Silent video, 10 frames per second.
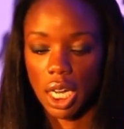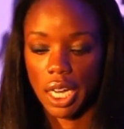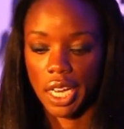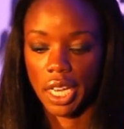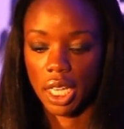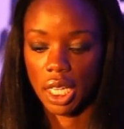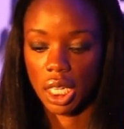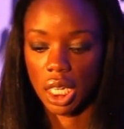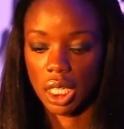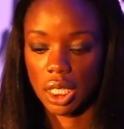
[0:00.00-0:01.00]

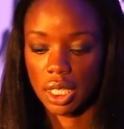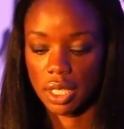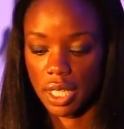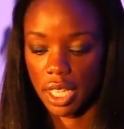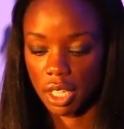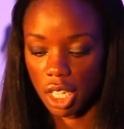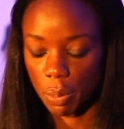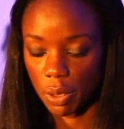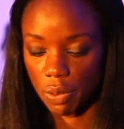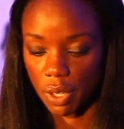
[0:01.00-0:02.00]
I say a
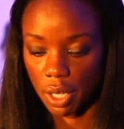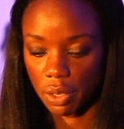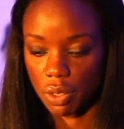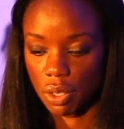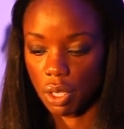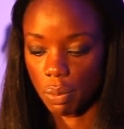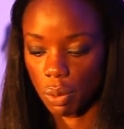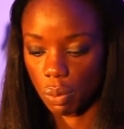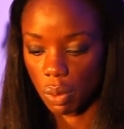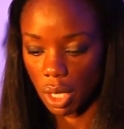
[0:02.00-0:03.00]
couple of things.
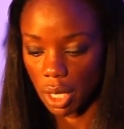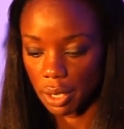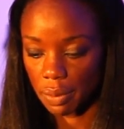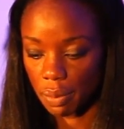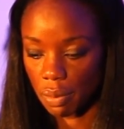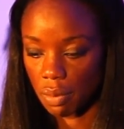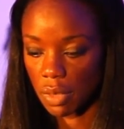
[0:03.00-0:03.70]
Number one,